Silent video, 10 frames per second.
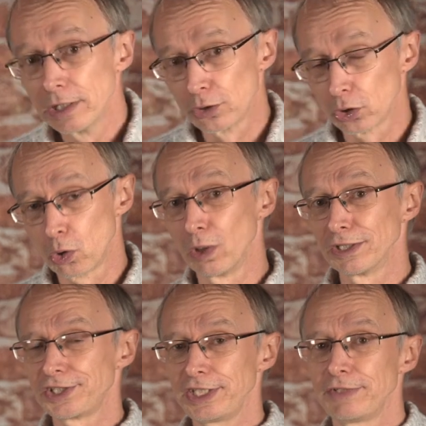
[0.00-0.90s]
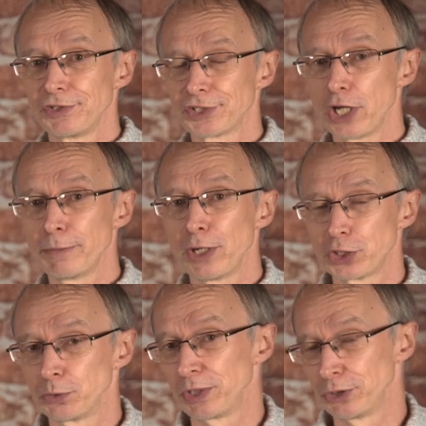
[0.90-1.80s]
the quality of the slow
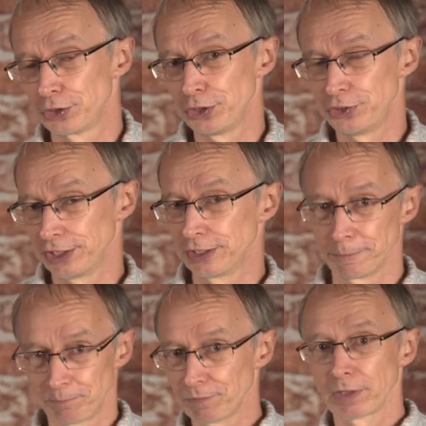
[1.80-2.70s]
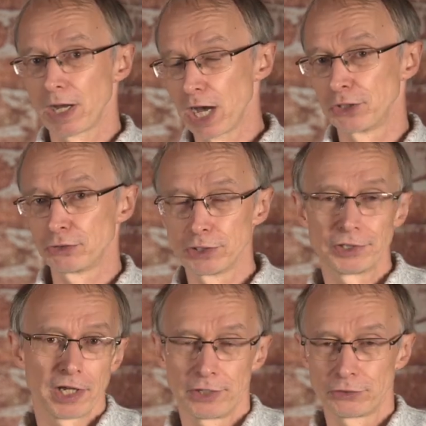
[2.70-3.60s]
motion when you're shooting at 100,
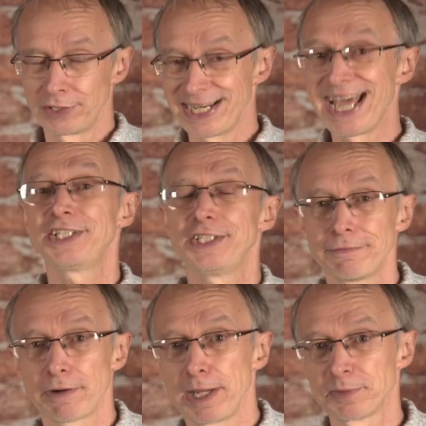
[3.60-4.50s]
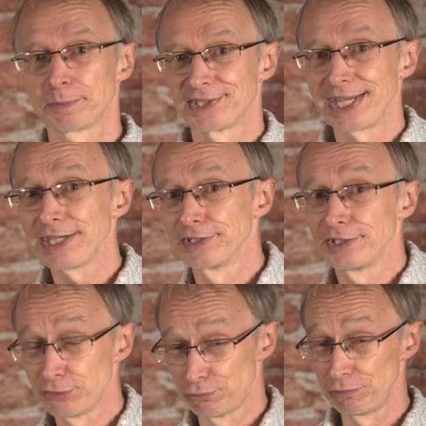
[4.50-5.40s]
180 frames per second
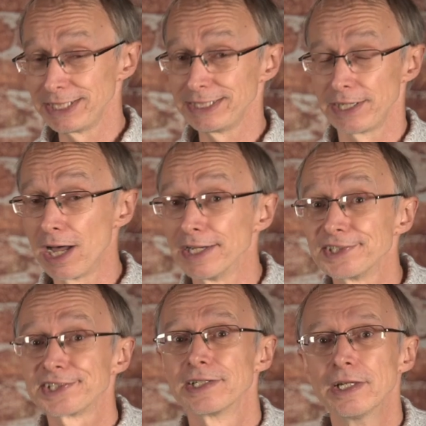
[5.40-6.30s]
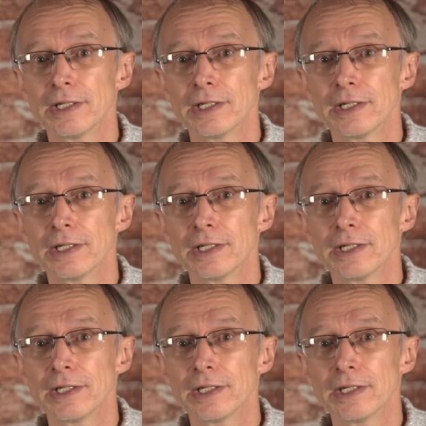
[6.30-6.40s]
is really nice.